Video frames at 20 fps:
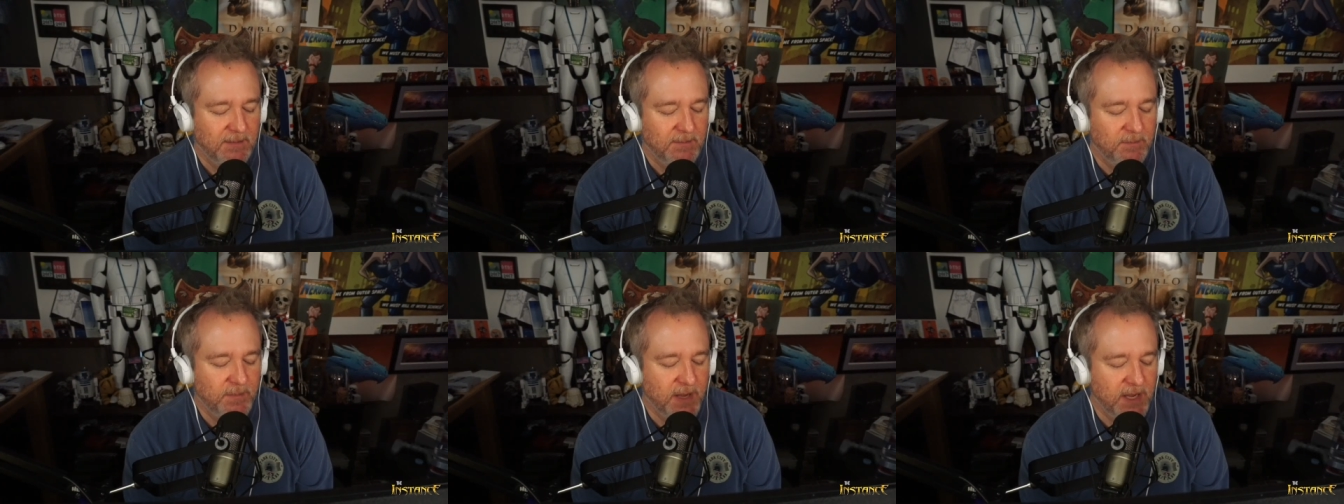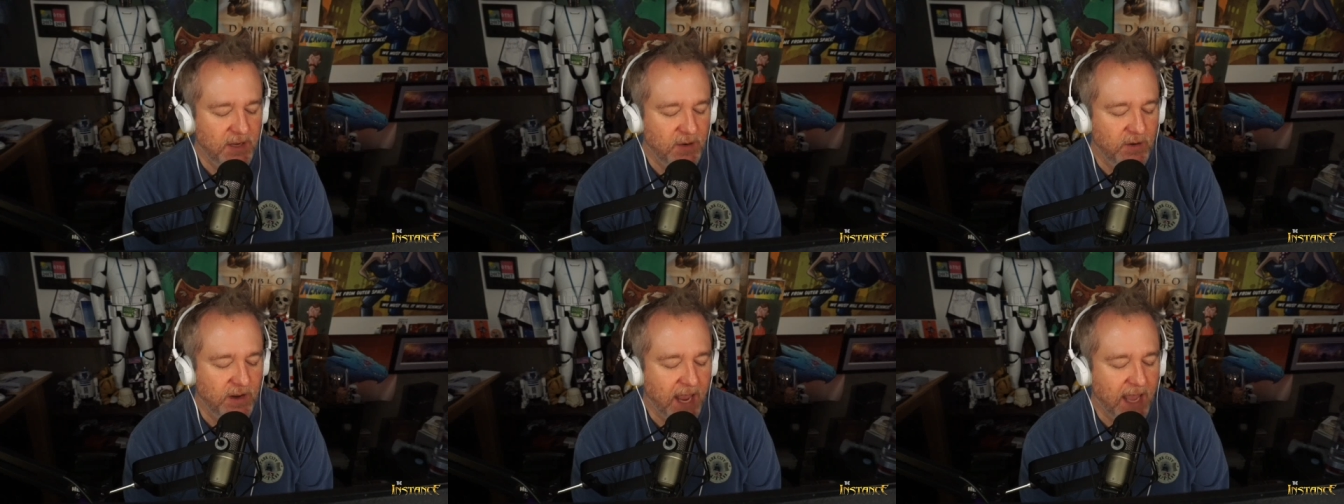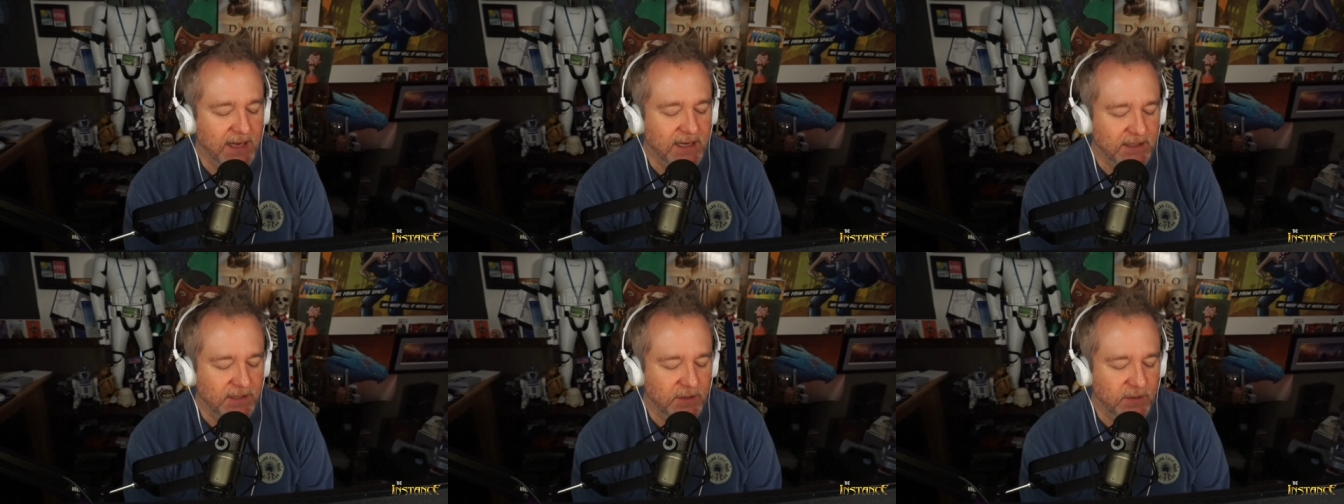but you
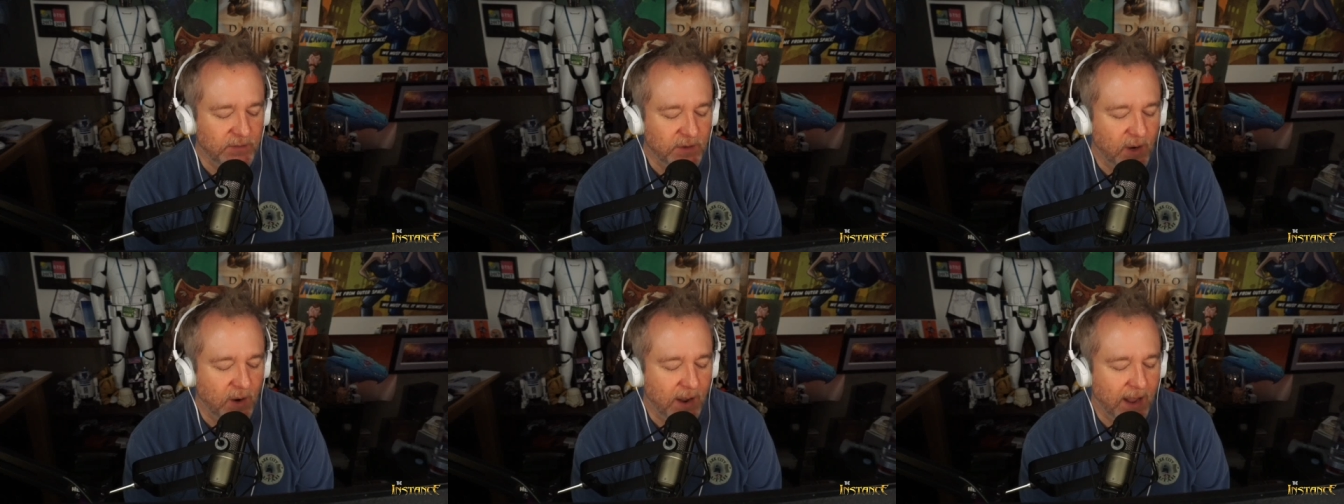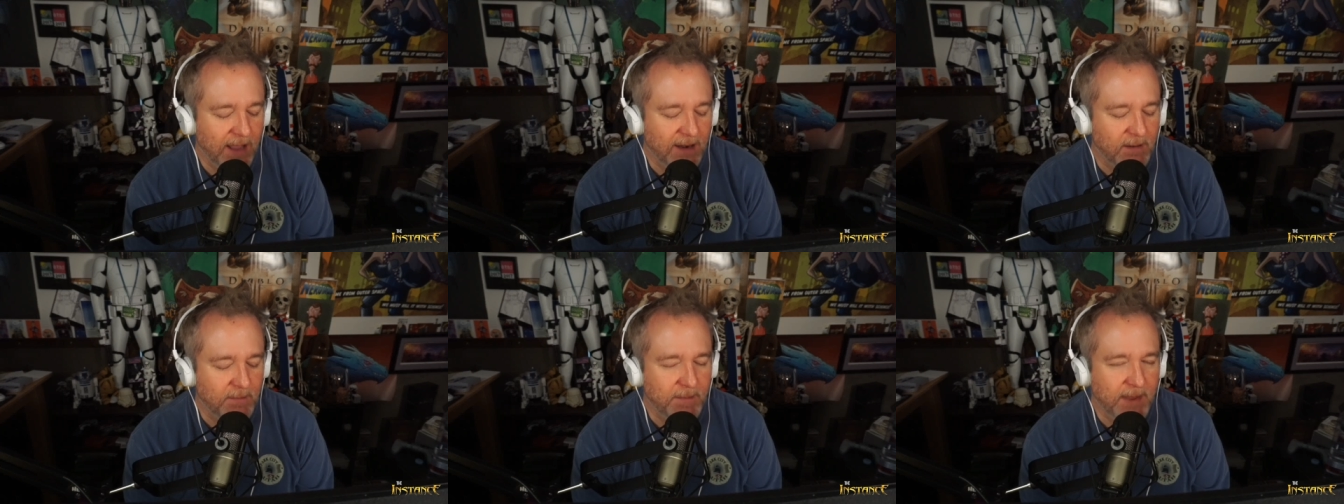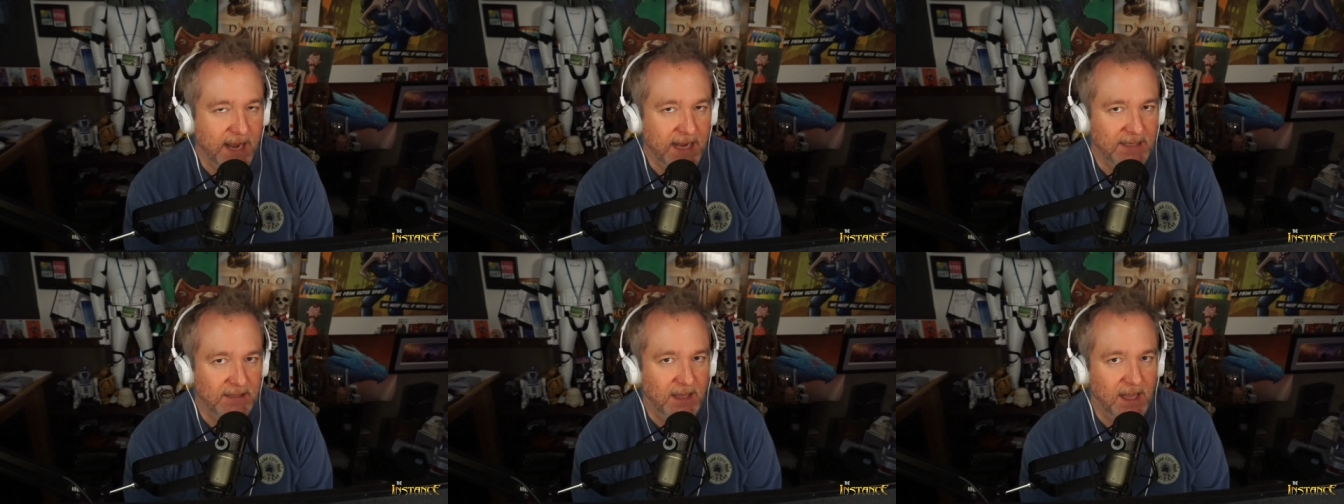kind of do know how to
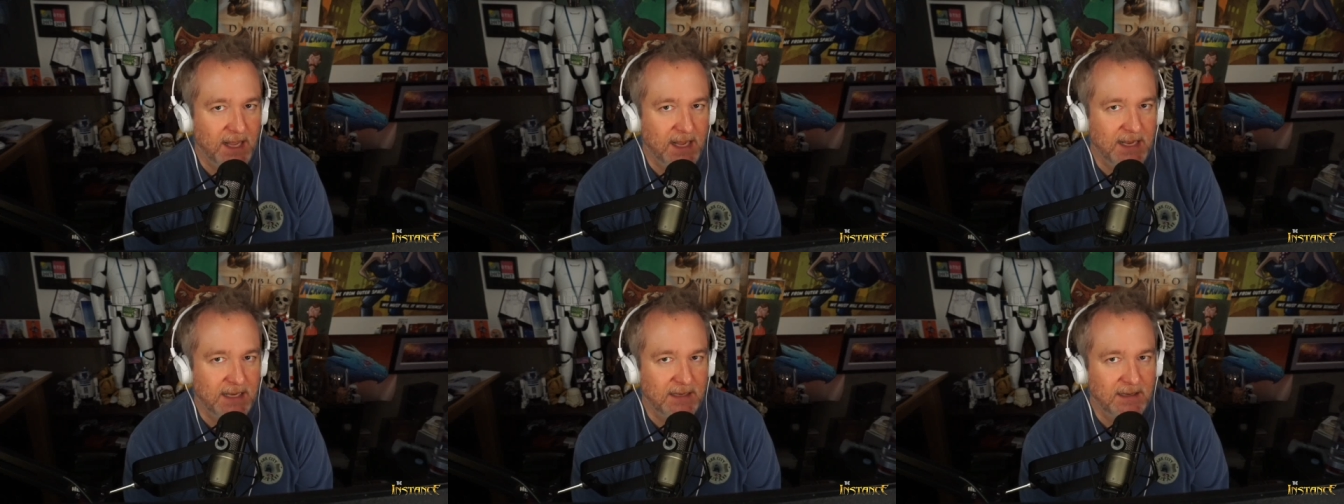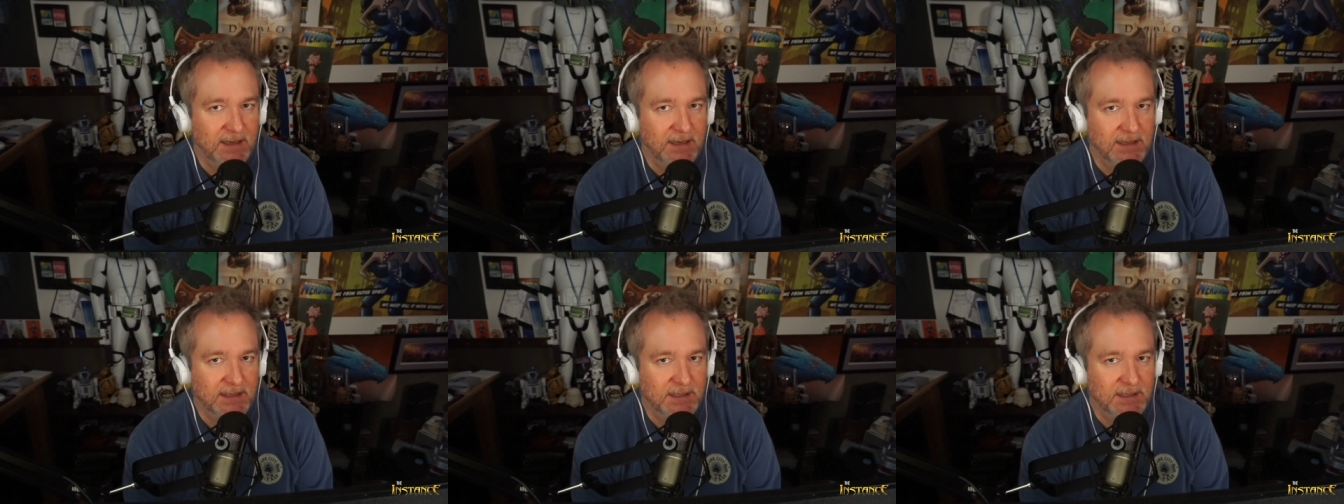mainline an